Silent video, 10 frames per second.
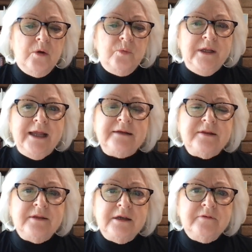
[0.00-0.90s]
We like
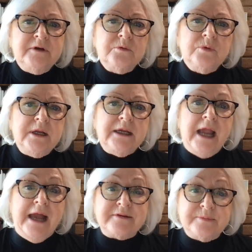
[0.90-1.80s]
to think of it
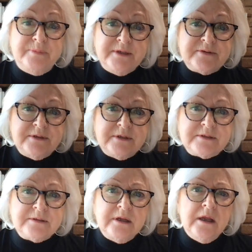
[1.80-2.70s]
running as a
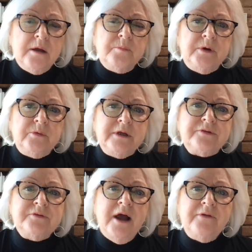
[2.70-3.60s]
business, but
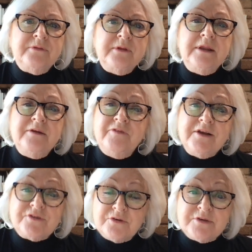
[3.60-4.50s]
it's not. The
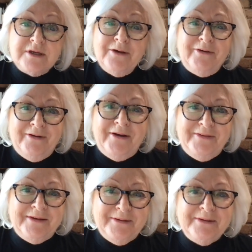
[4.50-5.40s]
investors here are
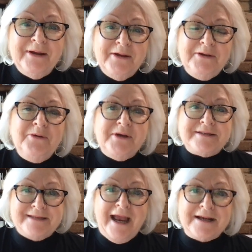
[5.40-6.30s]
the
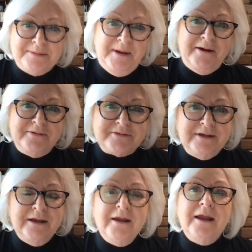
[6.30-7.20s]
U.S. taxpayers.
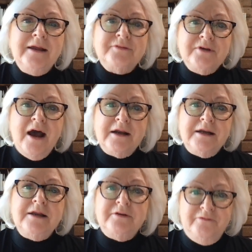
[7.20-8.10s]
It's not
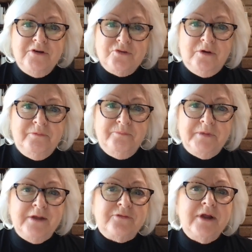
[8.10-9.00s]
an individual.
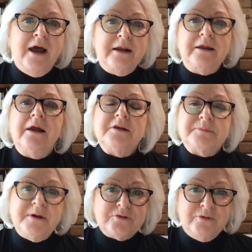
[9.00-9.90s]
It's not a
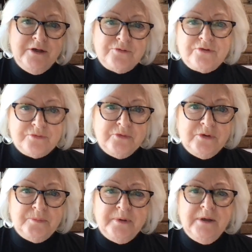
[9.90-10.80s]
special interest group.